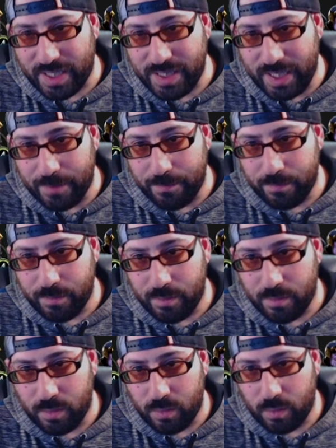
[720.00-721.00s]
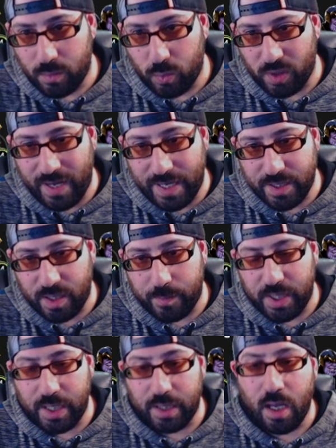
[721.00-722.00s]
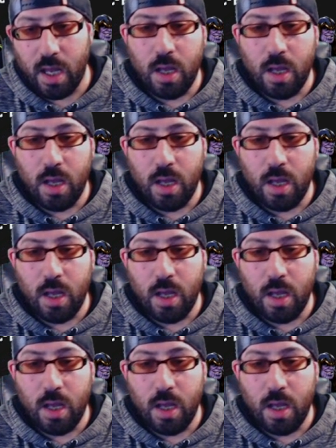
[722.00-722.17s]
team will end up being,